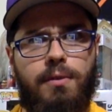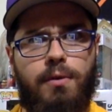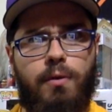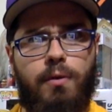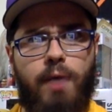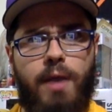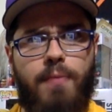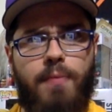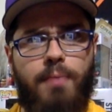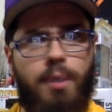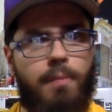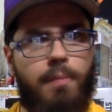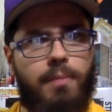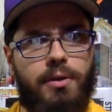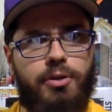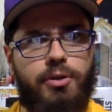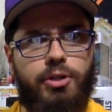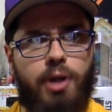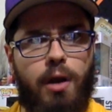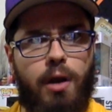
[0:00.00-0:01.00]
Great
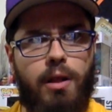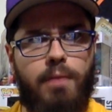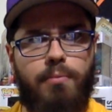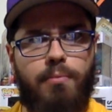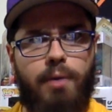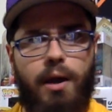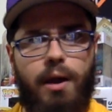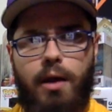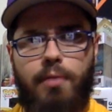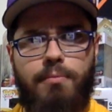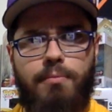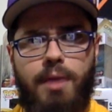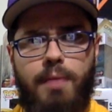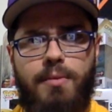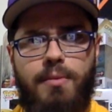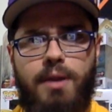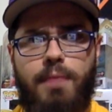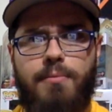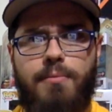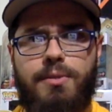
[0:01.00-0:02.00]
Pumpkin Charlie Brown,
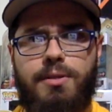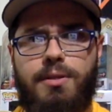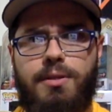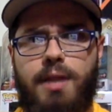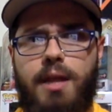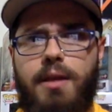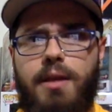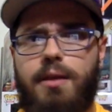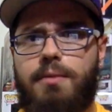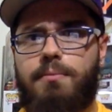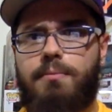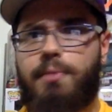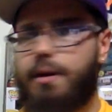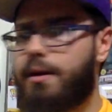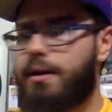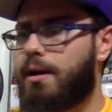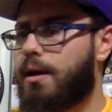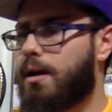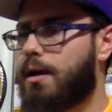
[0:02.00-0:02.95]
maybe I'm mistaken, but